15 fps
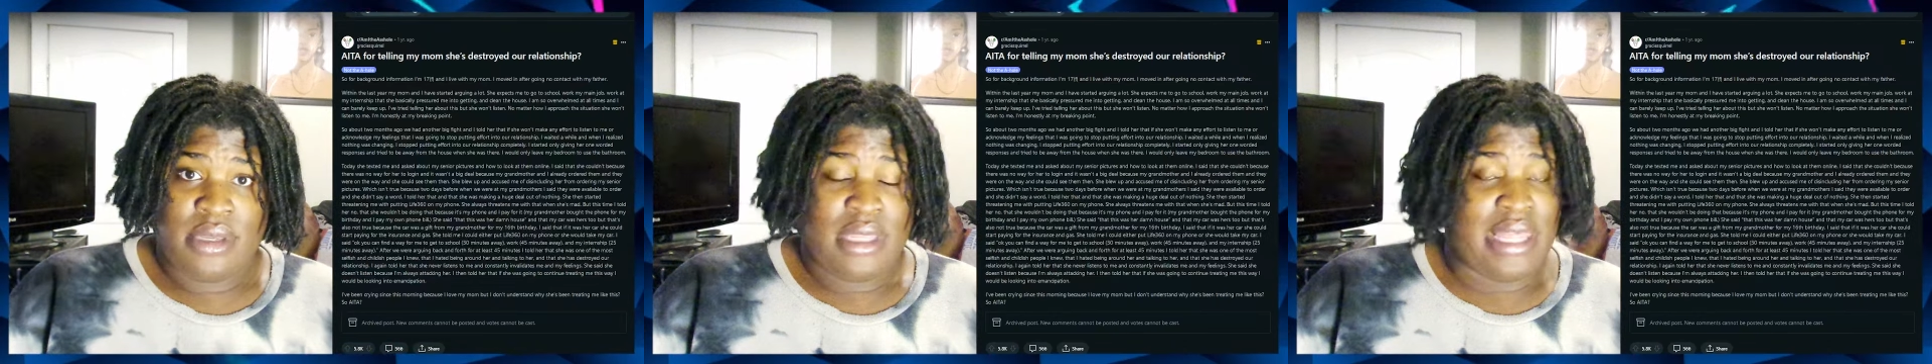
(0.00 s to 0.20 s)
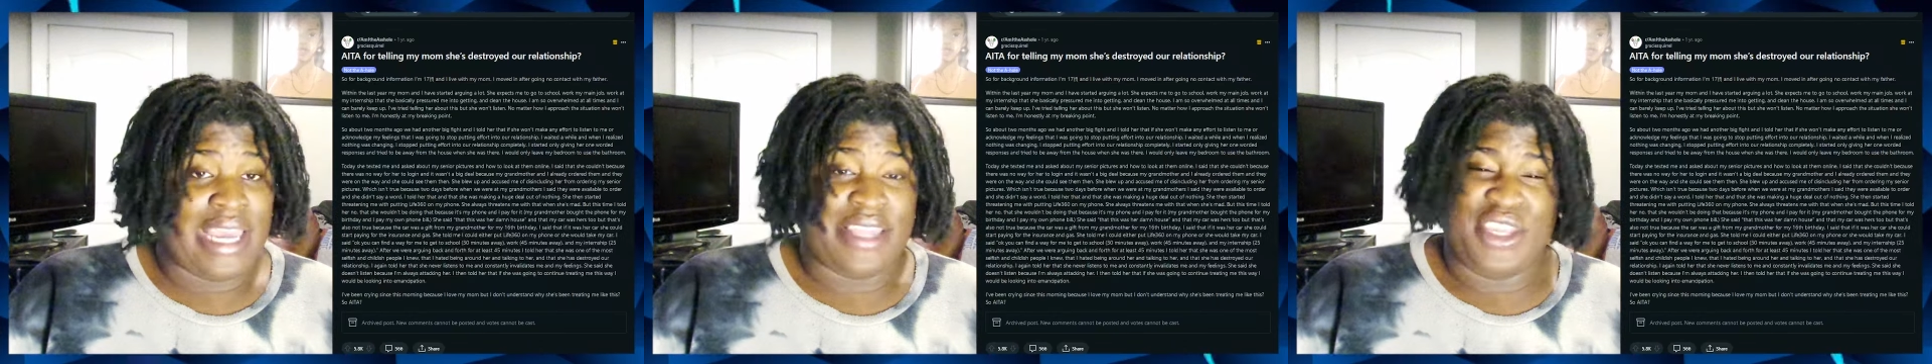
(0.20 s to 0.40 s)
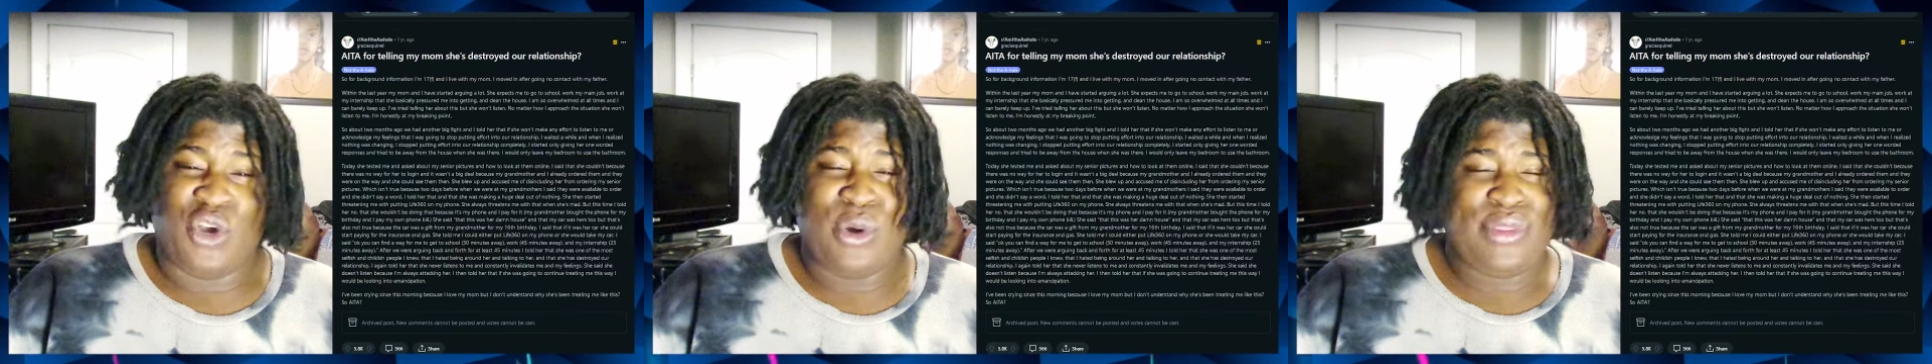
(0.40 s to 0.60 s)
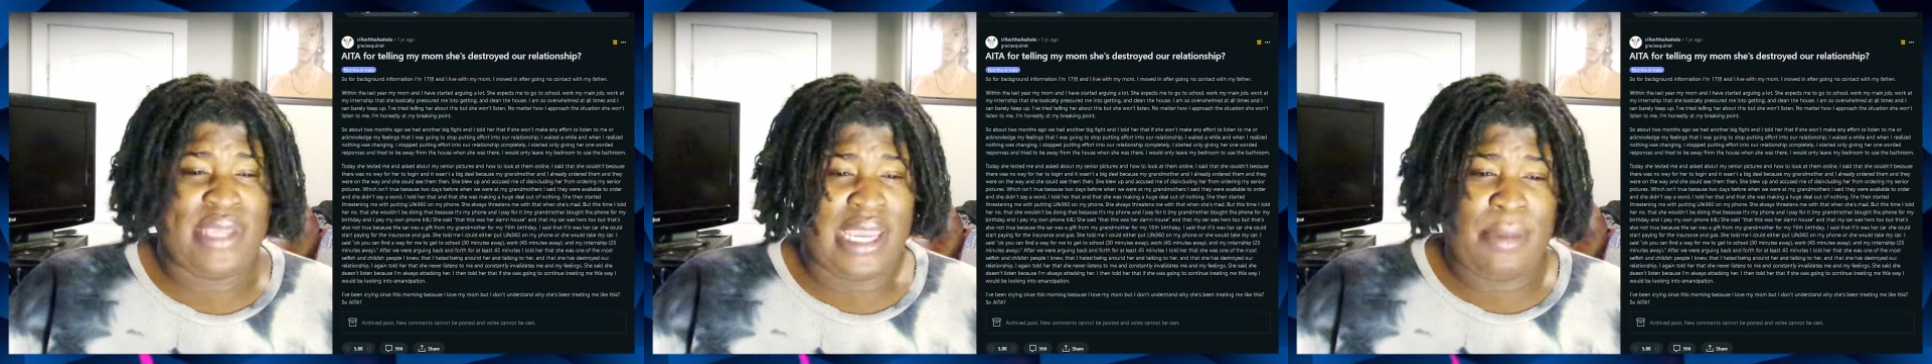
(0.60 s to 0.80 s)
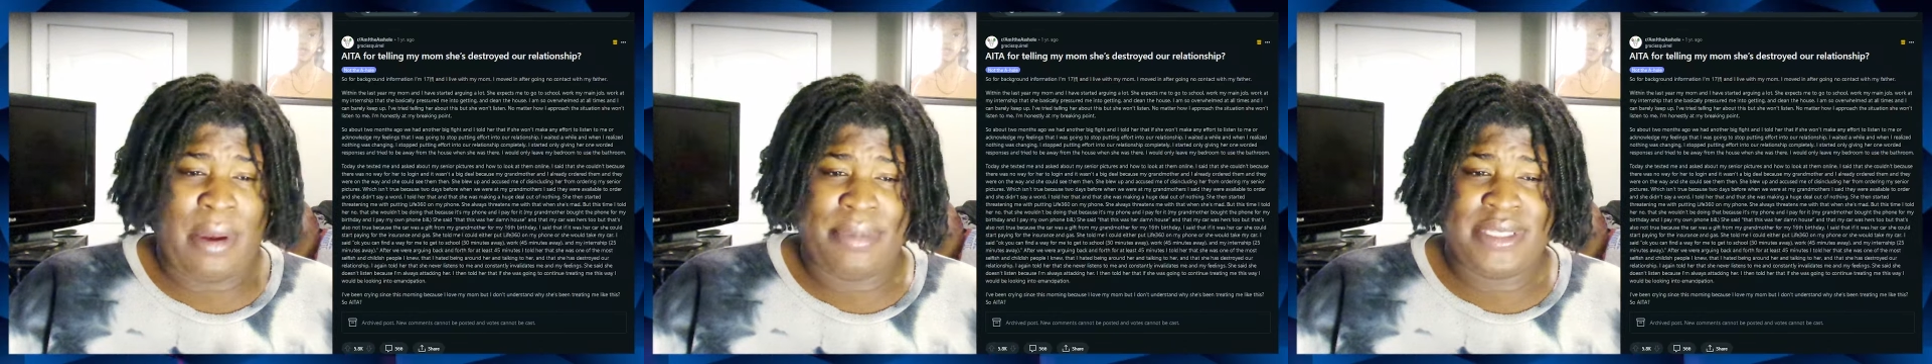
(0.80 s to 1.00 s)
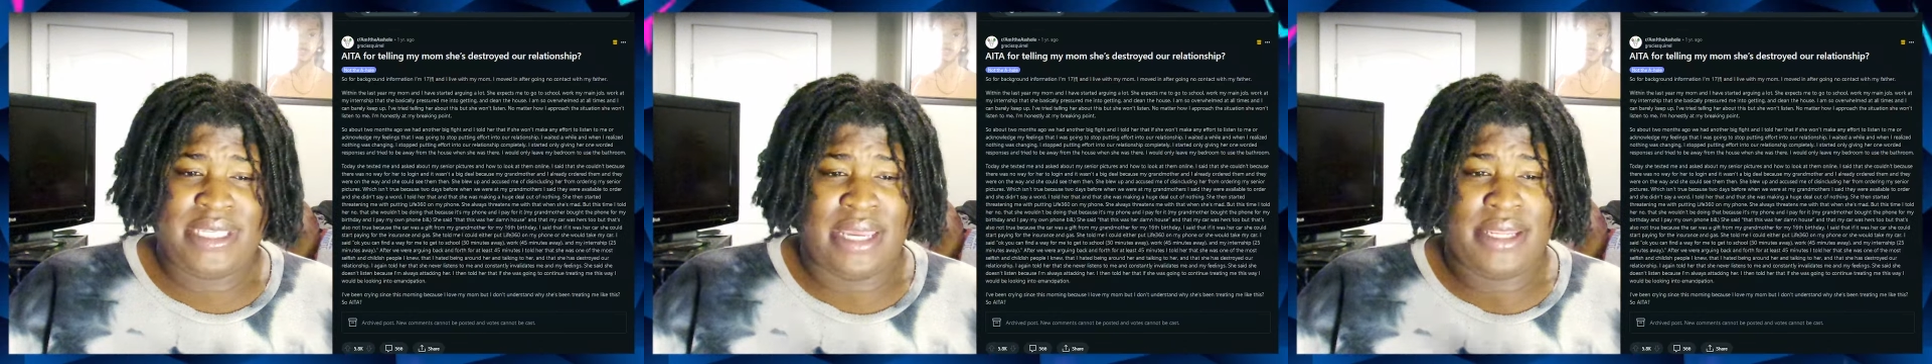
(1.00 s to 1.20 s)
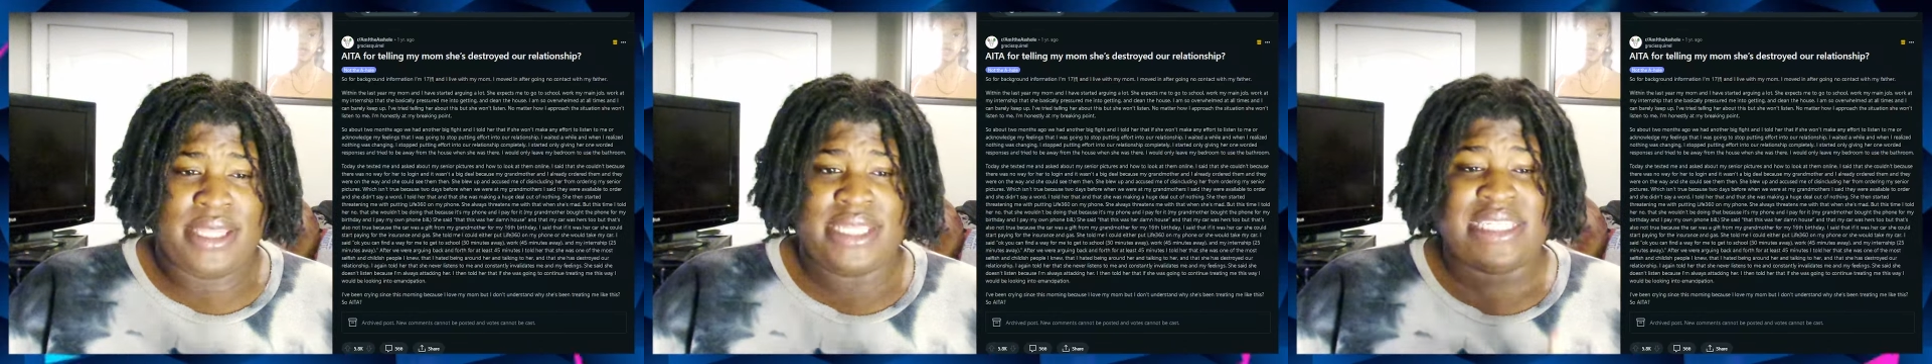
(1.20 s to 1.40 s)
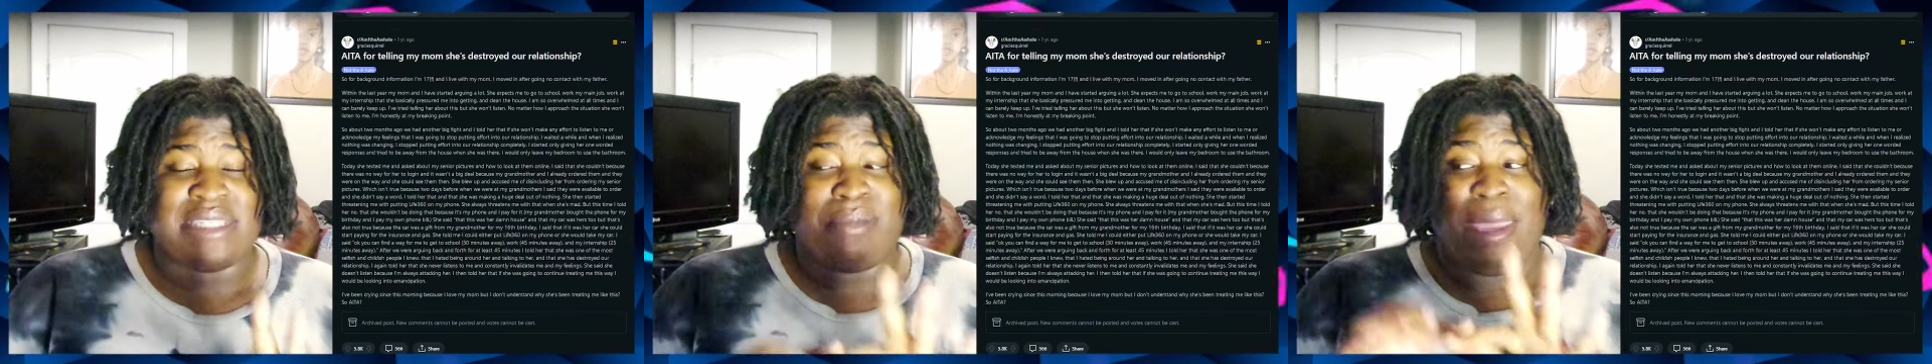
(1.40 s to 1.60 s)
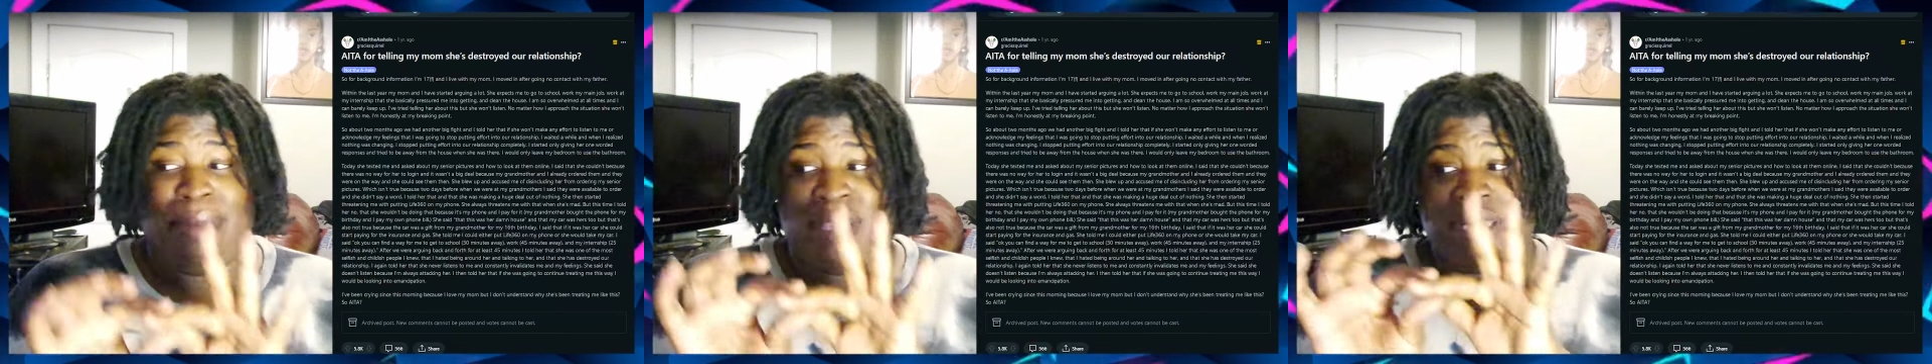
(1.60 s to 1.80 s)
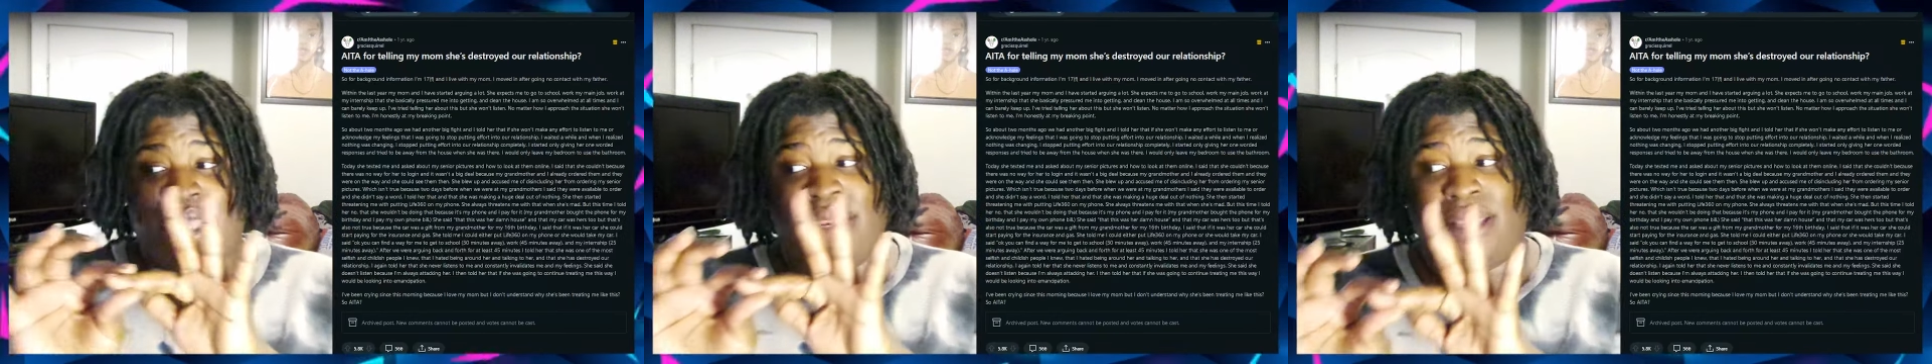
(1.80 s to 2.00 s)
Like, the only thing I can probably see out of this is
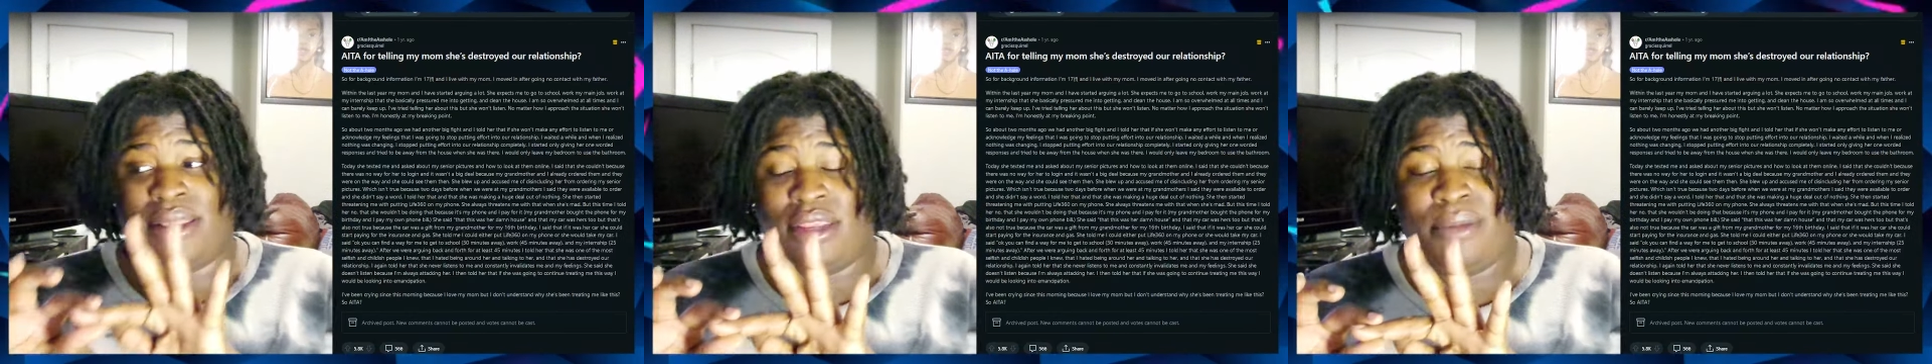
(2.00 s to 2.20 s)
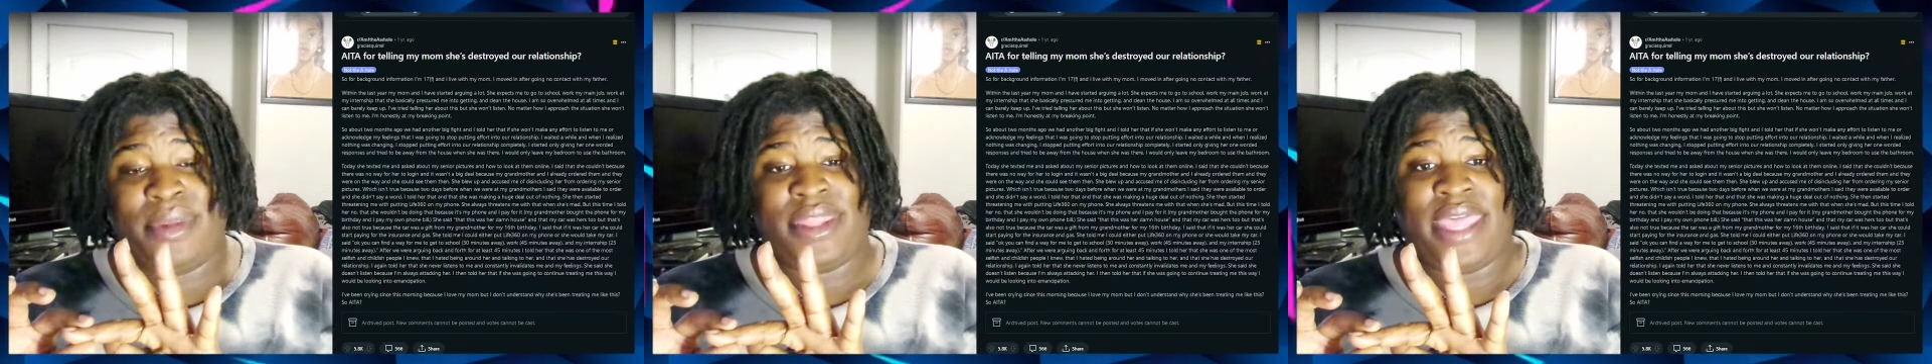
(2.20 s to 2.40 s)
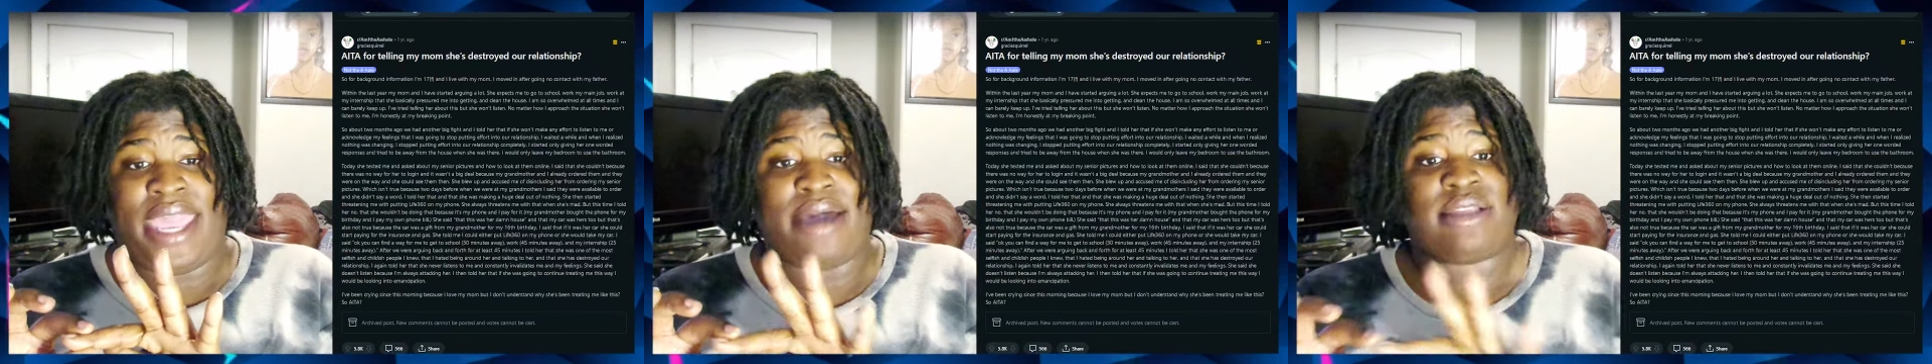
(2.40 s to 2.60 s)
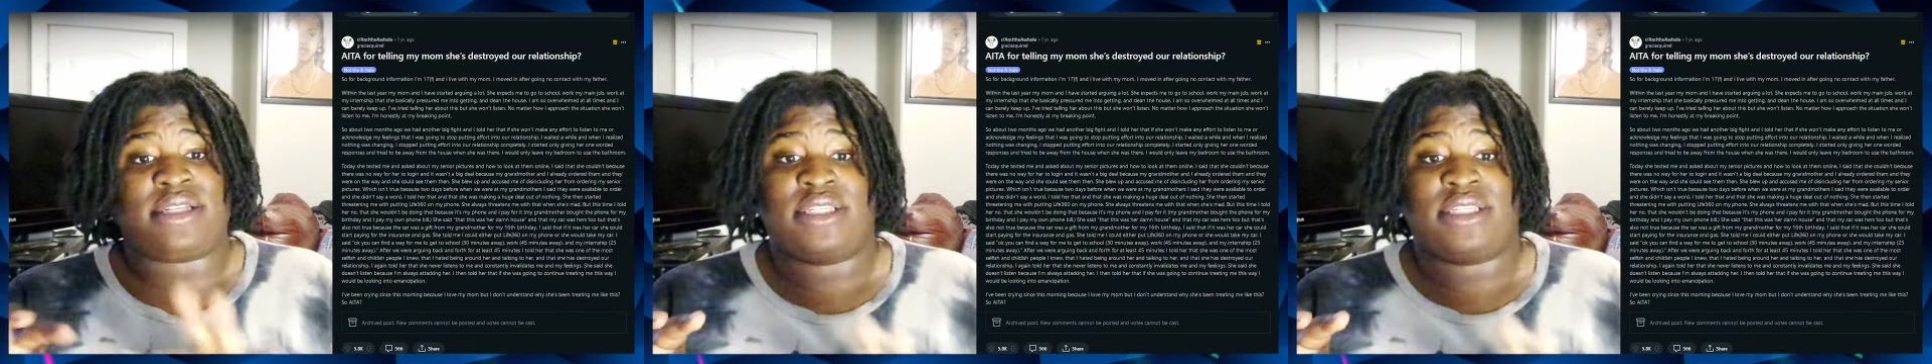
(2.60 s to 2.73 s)
maybe cleaning a little bit of the house,